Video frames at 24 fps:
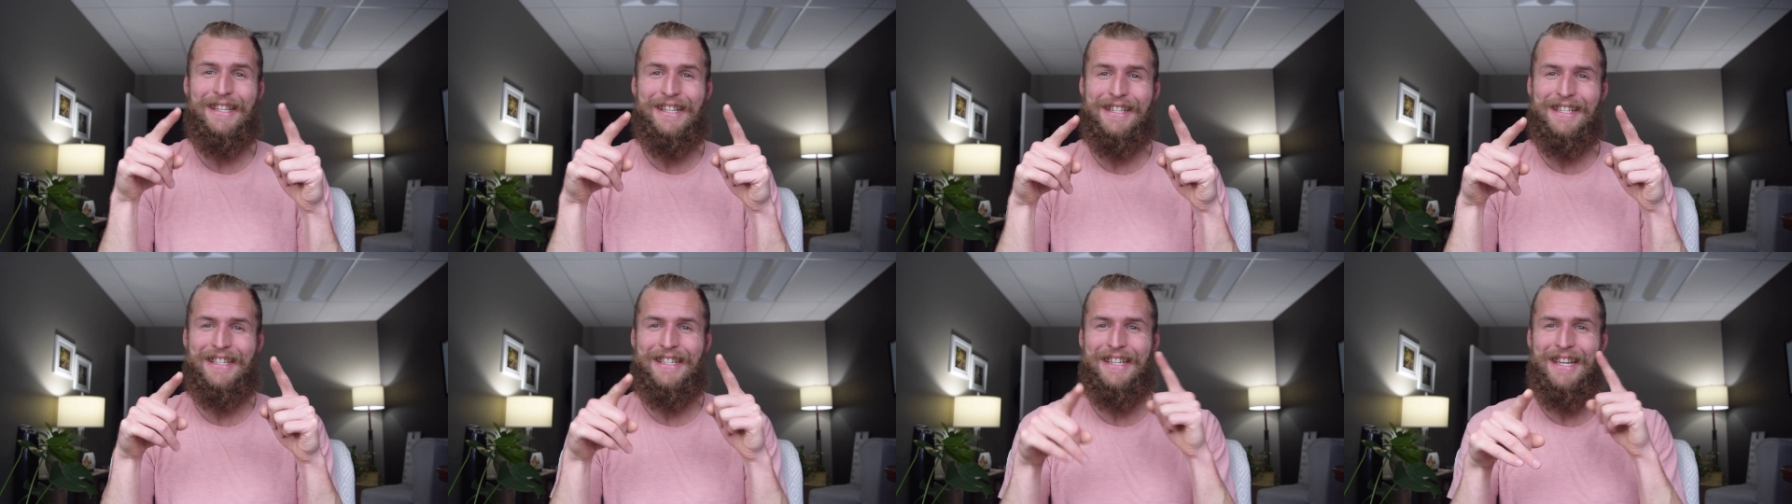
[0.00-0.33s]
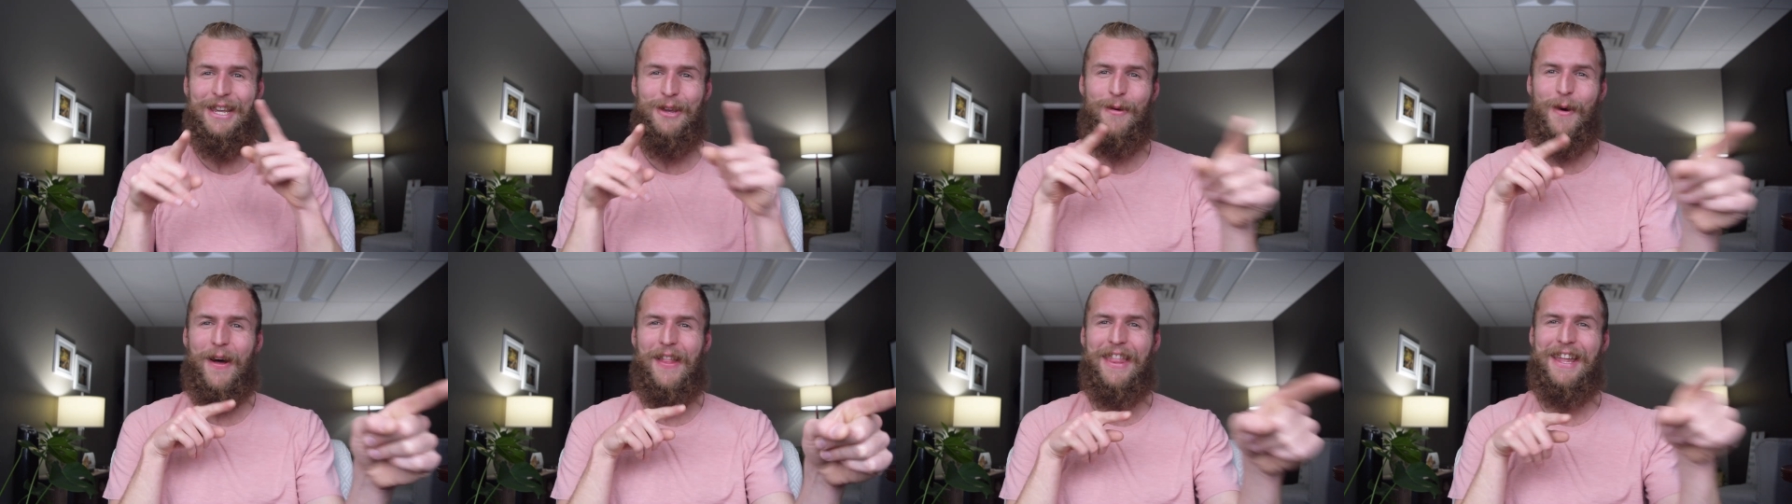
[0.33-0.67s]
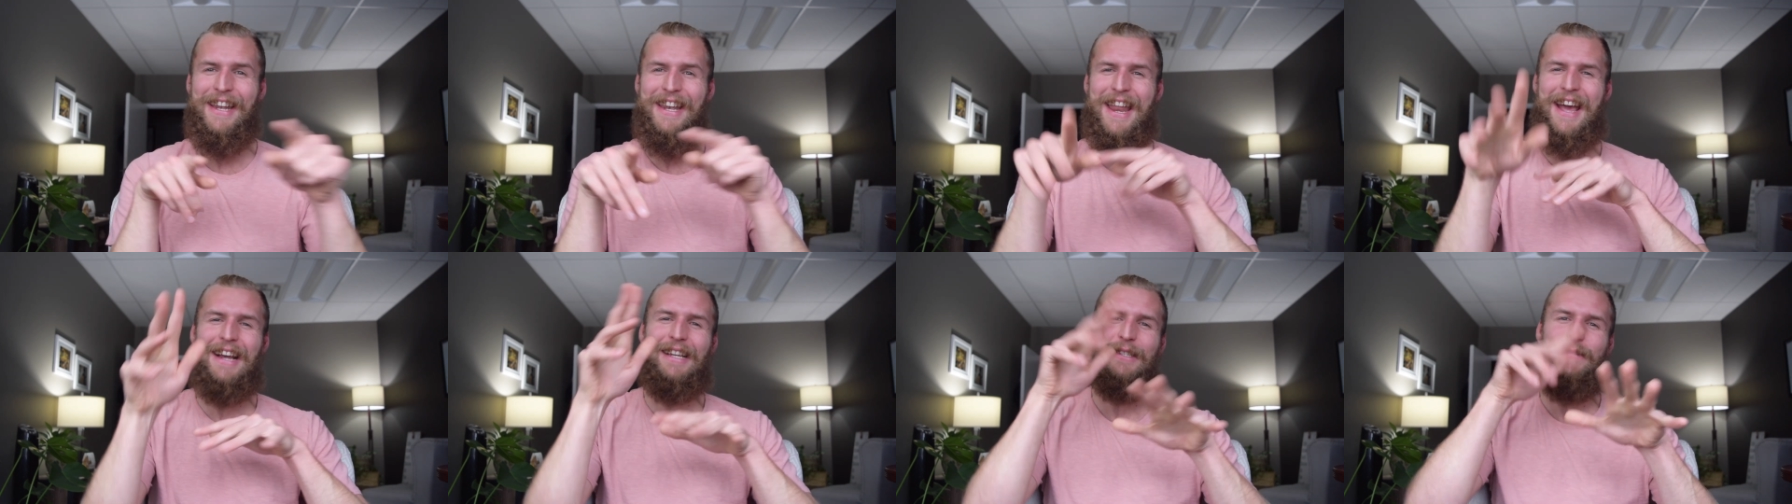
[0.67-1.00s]
to see you on the
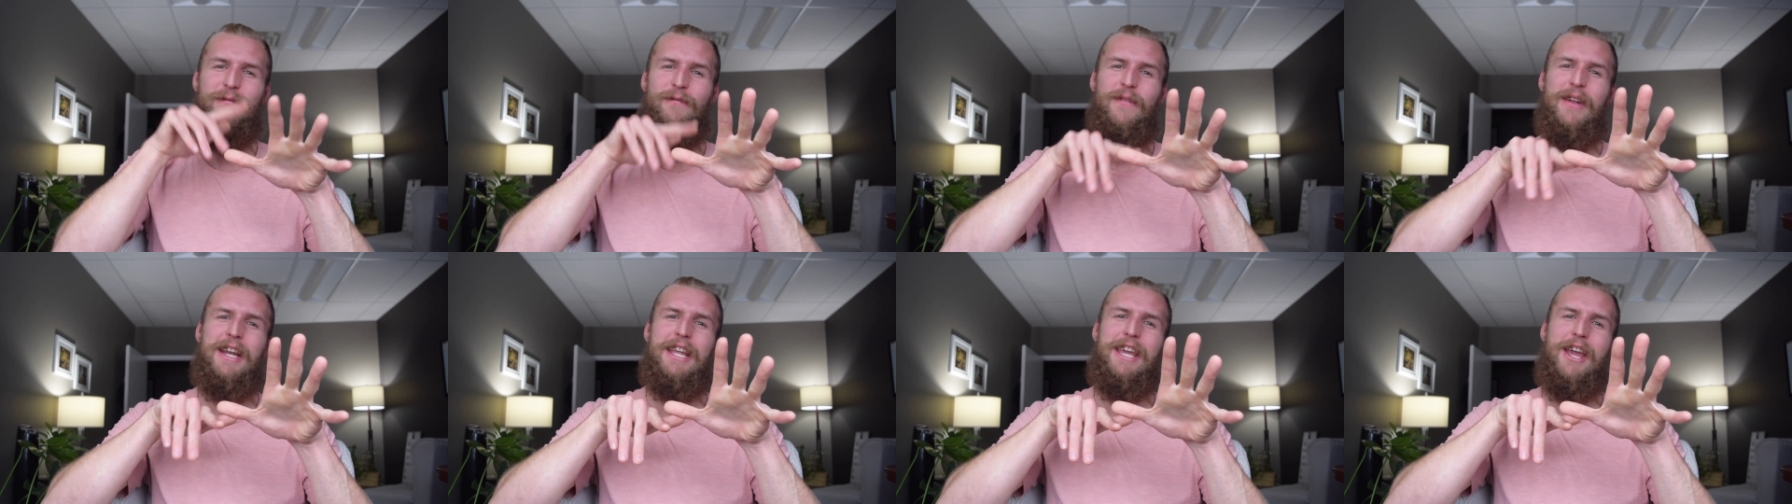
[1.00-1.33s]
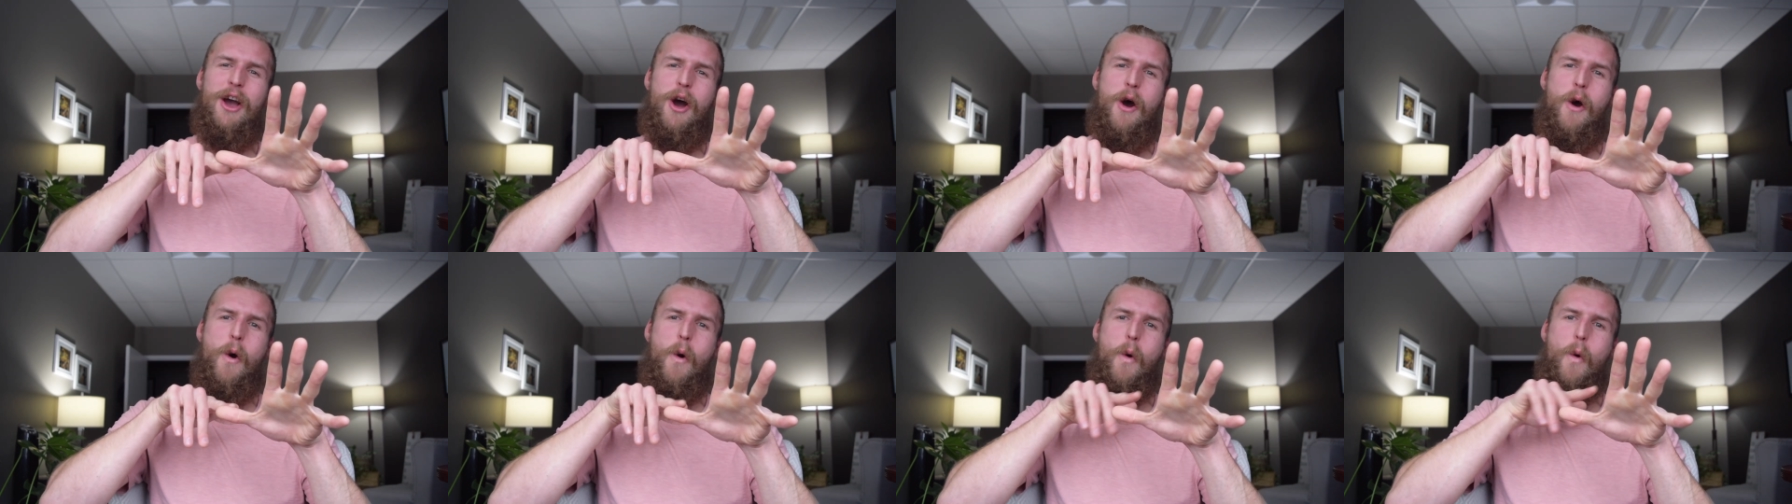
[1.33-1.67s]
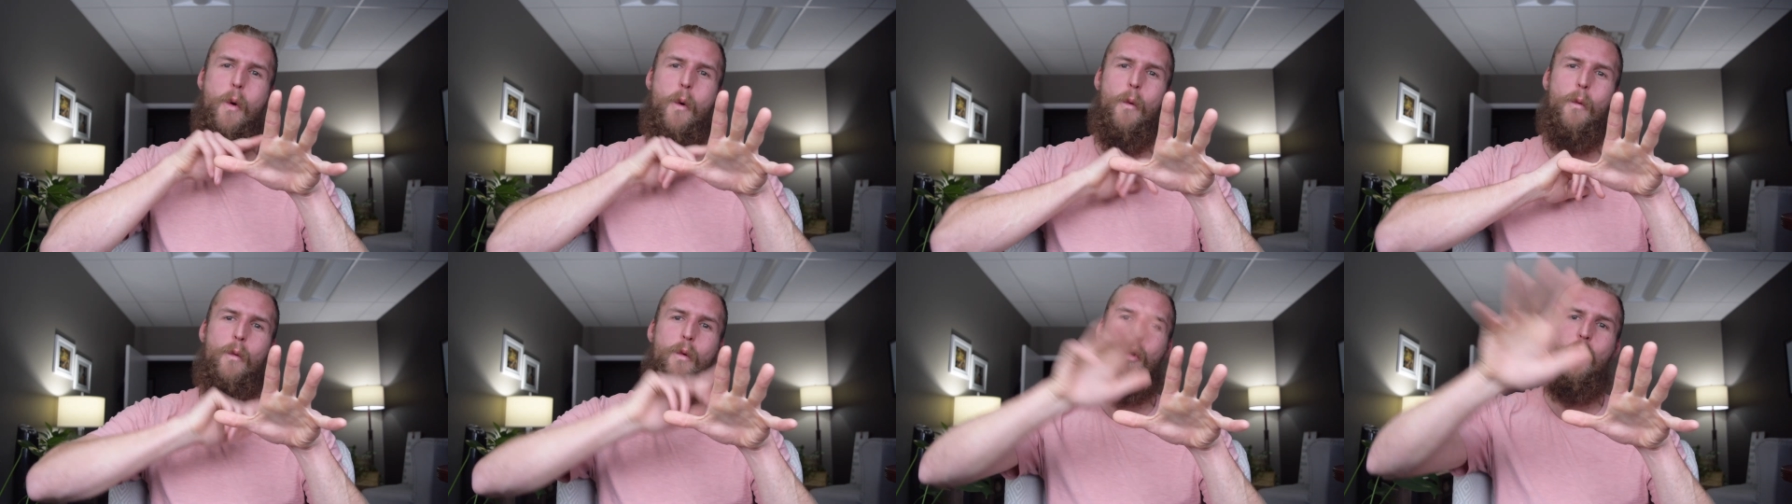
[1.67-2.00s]
next
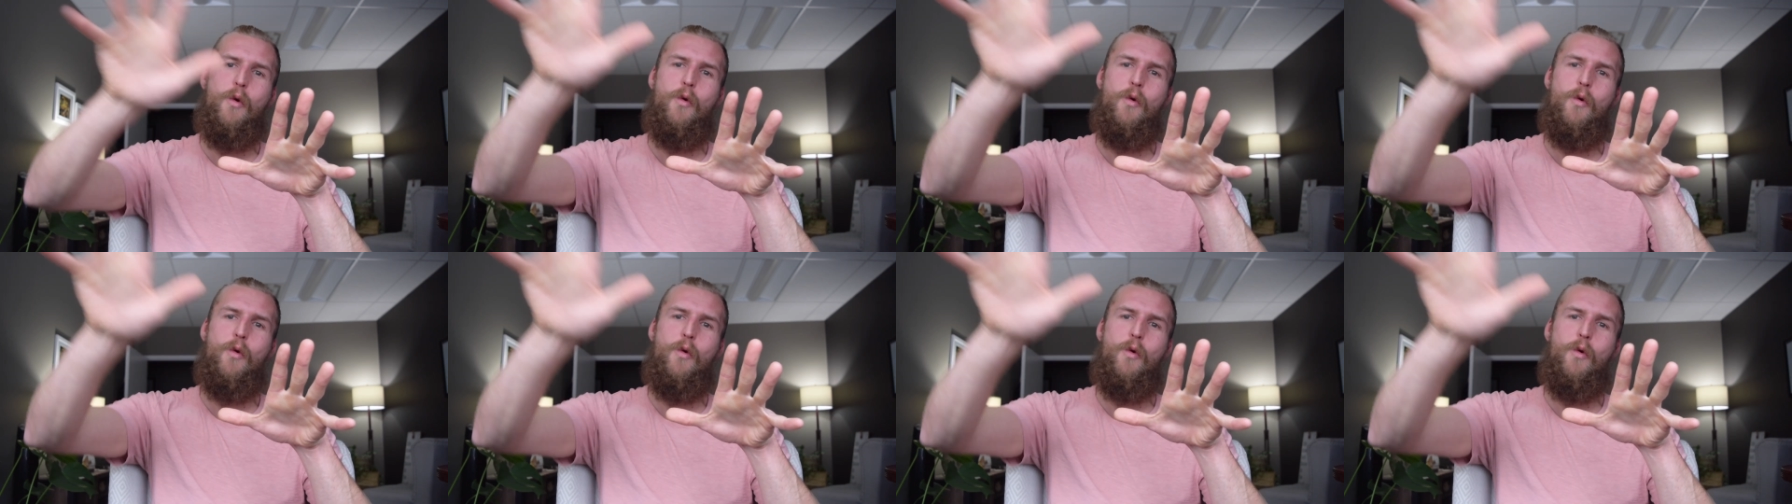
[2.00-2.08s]
video.